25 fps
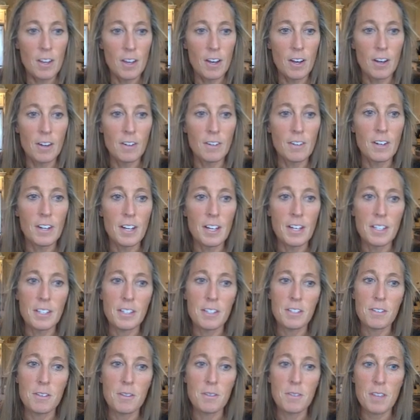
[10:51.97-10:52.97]
All right,
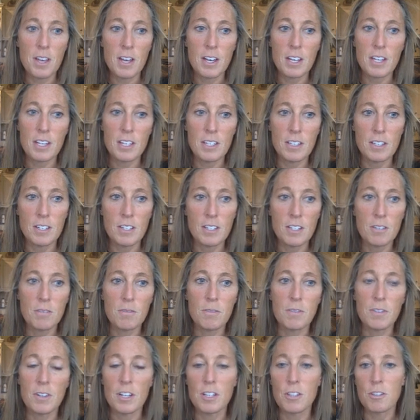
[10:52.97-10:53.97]
so that is,
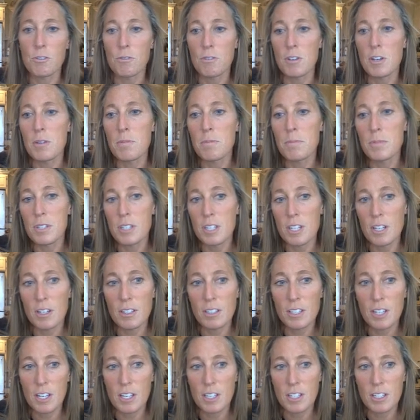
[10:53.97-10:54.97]
we've gone through MCL
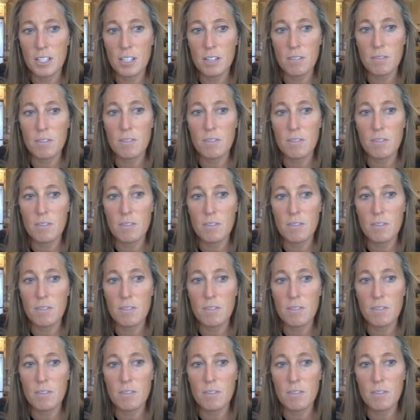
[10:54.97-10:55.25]
testing,